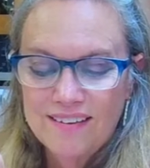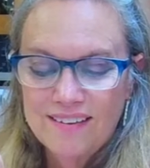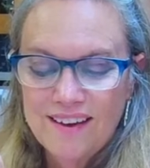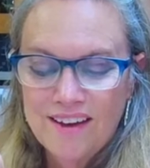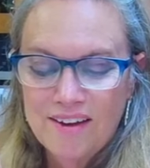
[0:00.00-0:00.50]

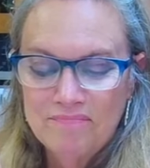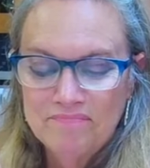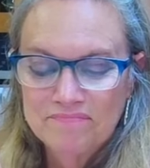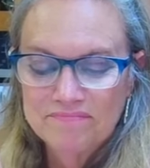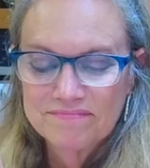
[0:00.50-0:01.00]

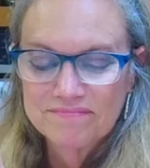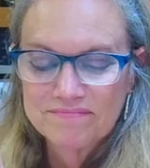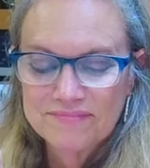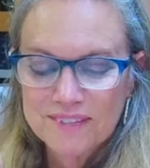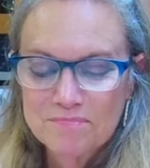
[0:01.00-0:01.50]
um,
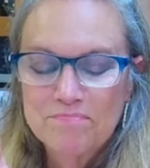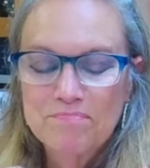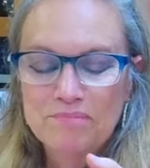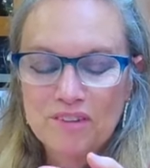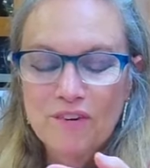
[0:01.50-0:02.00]

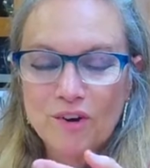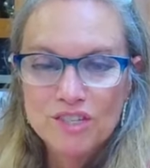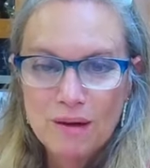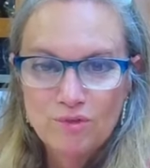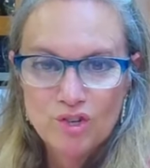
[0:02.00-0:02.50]
the
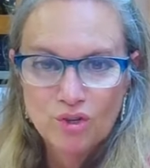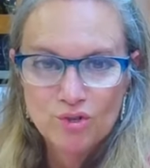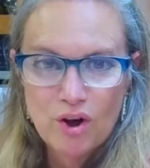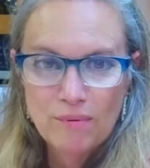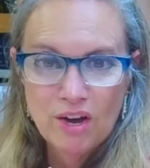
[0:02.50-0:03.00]
first time John
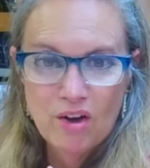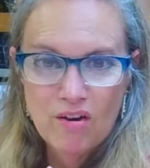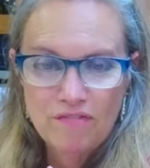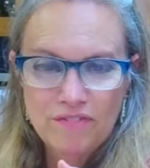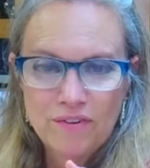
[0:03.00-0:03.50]
dropped me
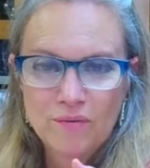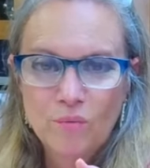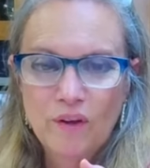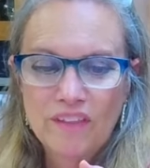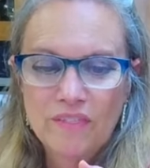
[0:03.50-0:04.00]
off
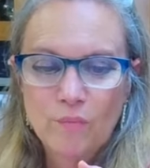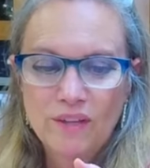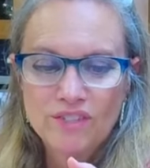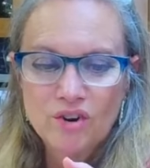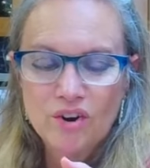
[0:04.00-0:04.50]
with
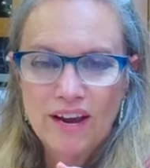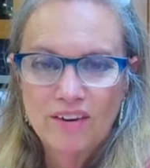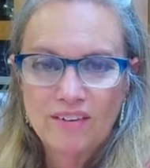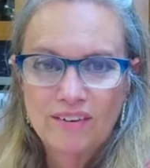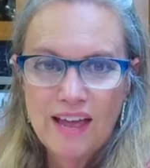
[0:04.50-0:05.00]
Windstar
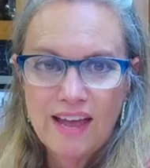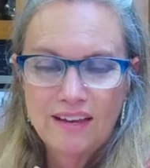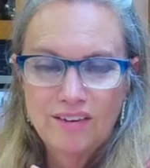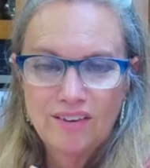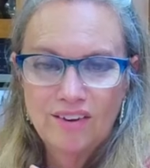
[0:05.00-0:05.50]
Karen
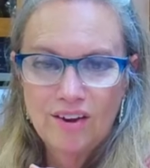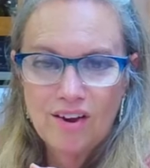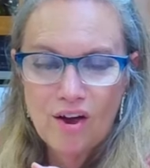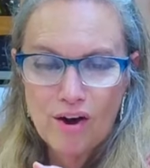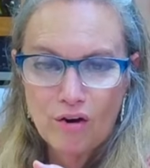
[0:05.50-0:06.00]
and
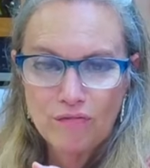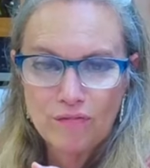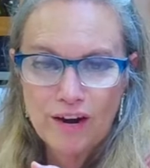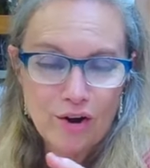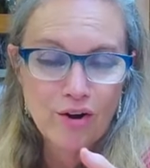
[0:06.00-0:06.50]
and our
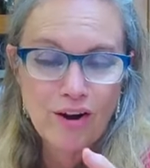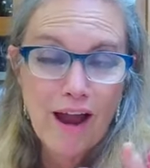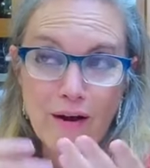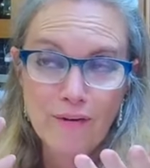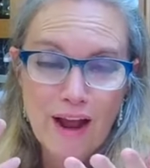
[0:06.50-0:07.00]
and her,
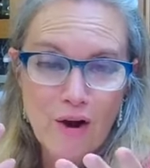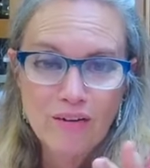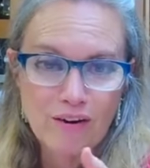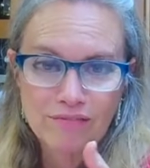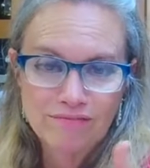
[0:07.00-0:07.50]
our, and
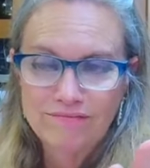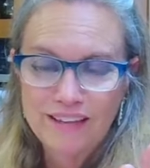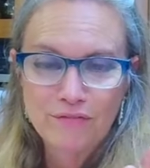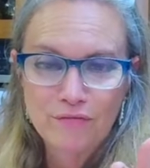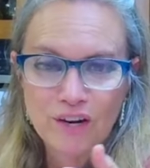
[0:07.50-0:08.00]
our
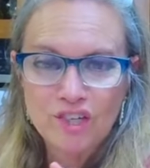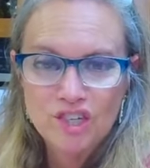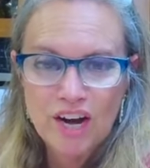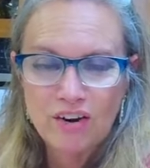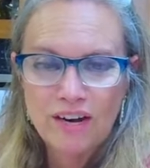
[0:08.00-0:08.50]
then friend
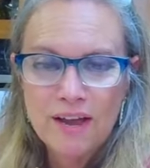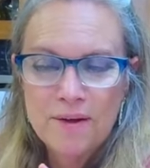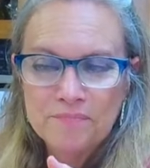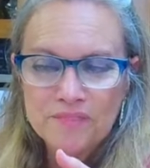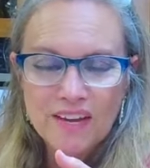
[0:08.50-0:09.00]
Sherry,
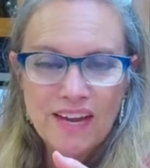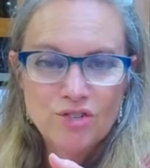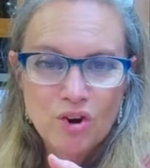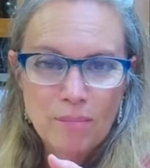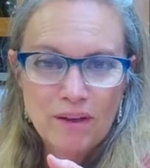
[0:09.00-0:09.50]
he
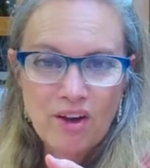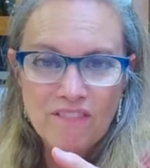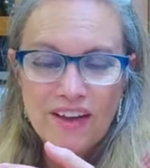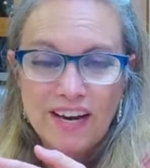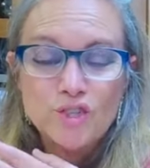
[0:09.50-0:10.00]
dropped me
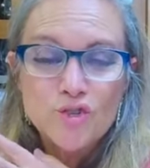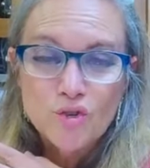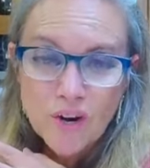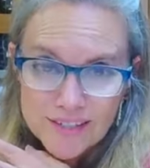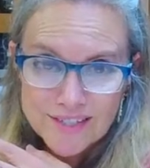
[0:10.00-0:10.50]
off at a
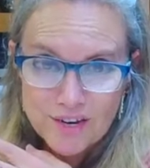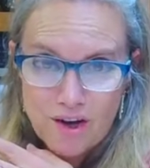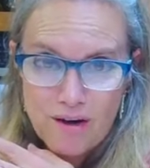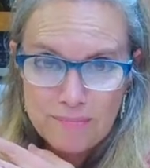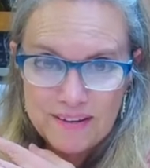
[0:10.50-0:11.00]
truck stop